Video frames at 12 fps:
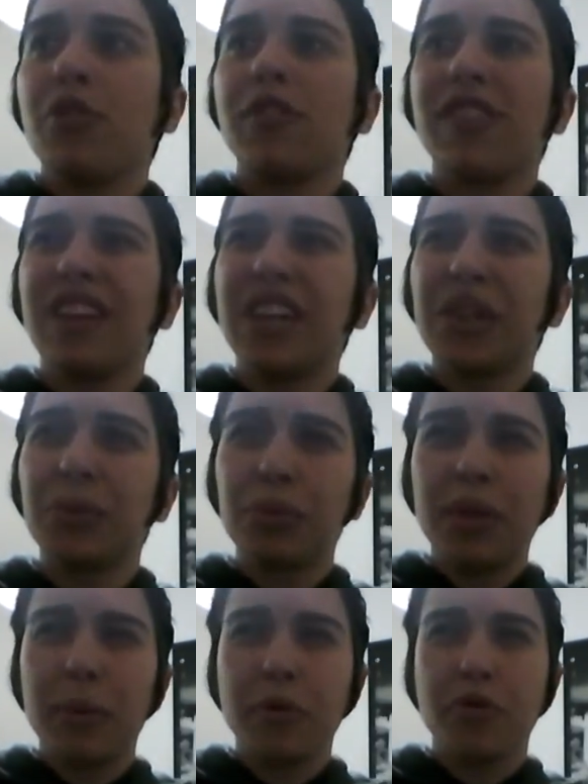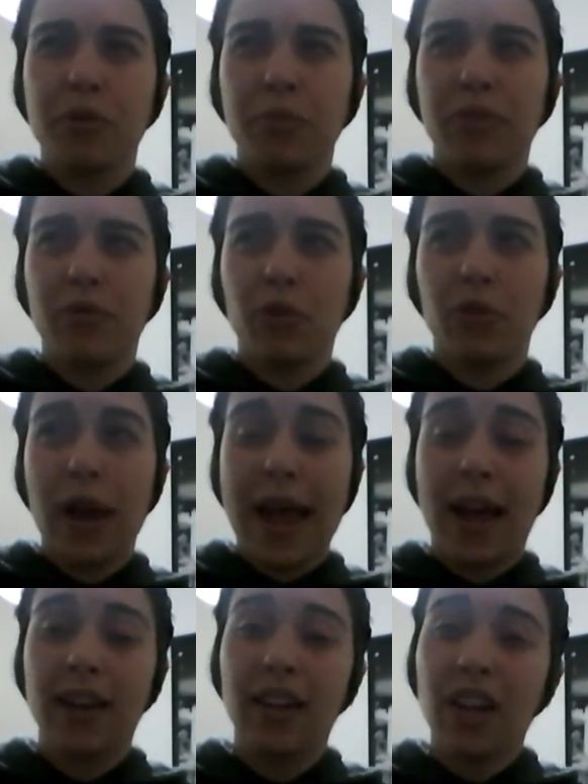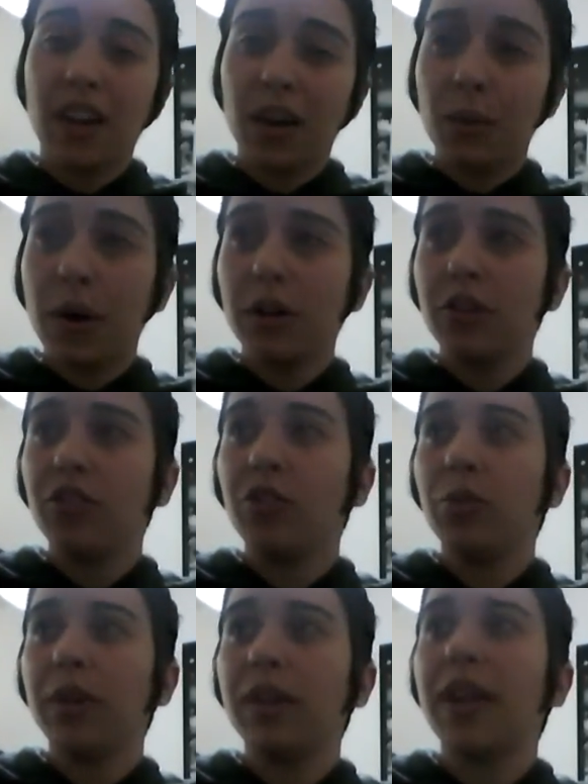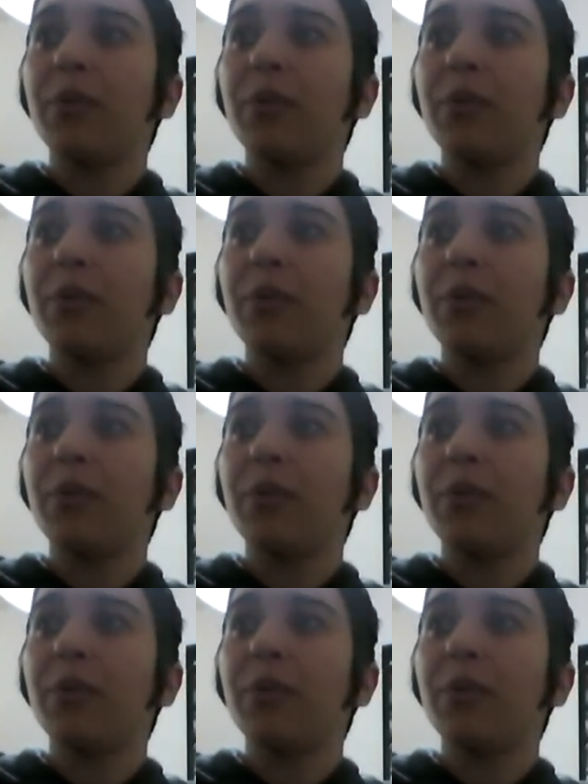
jar sit out at room temperature before adding hot water to it.